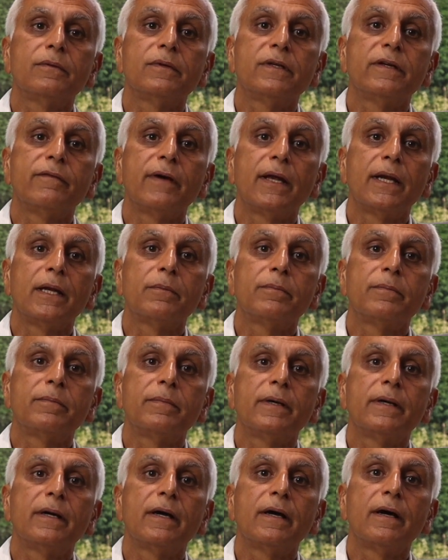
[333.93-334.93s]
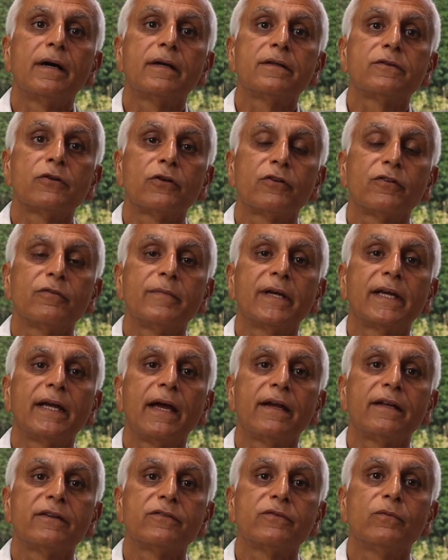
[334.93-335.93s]
develop a sort of
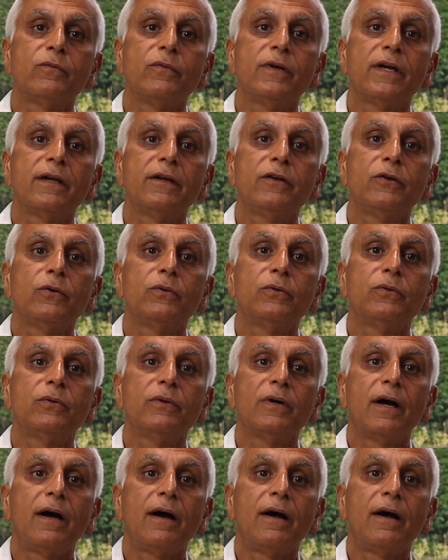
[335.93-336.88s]
mechanism where you